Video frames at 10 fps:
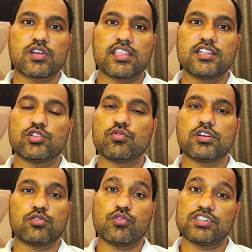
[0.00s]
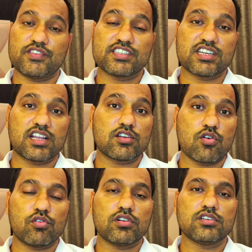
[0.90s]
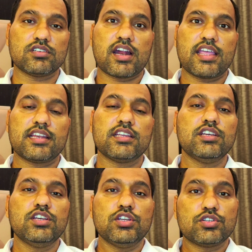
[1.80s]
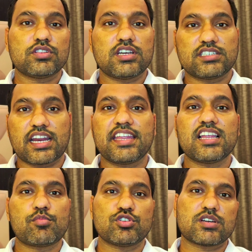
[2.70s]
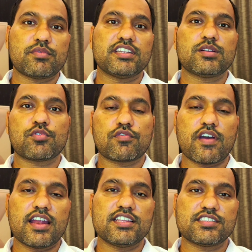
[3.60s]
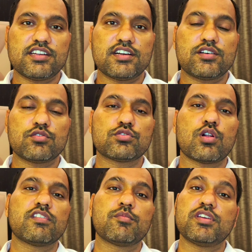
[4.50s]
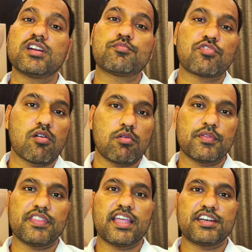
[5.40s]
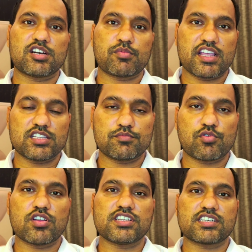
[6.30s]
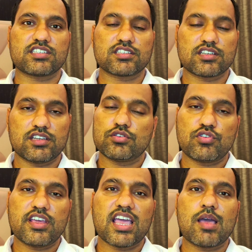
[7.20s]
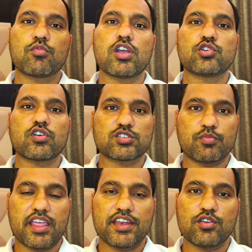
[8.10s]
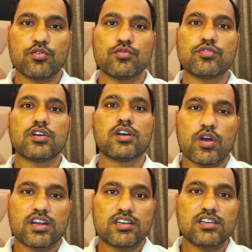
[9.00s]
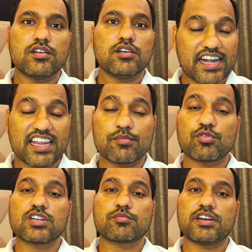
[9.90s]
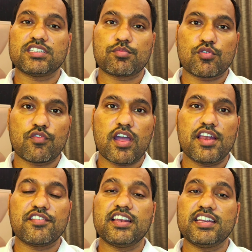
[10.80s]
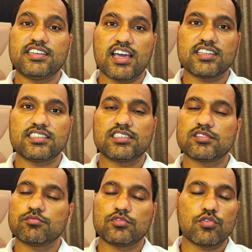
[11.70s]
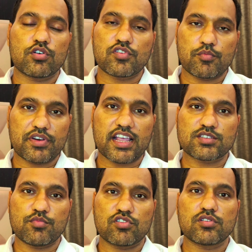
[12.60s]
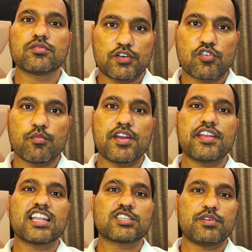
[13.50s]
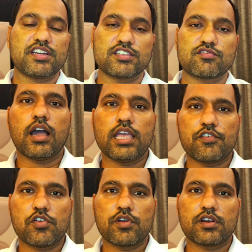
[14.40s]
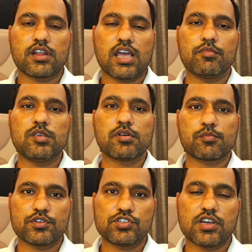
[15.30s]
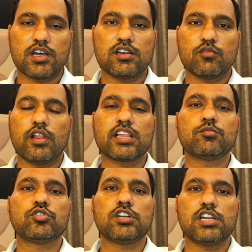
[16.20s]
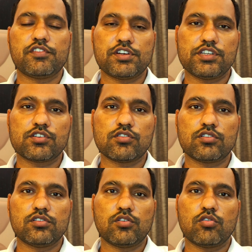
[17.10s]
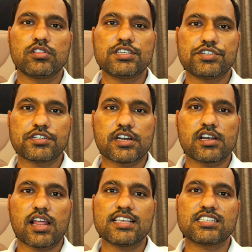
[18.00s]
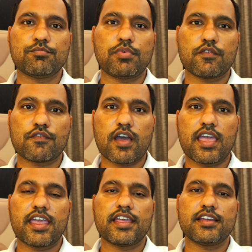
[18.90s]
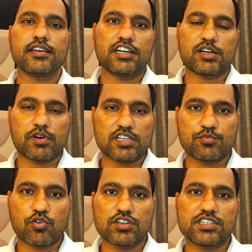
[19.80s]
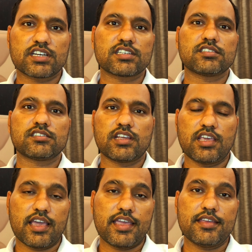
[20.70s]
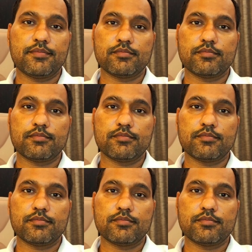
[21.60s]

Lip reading: together to achieve a single goal, right? So the technical project manager profile is there to solve the bigger problem in the enterprise projects. So today I'm going to explain you what technical project manager profile really does, not from textbook, but from my real experience. Hi everyone, I'm Deepak Panchal. Welcome to Delivery Decode. On this channel, I simplify enterprise project, AI,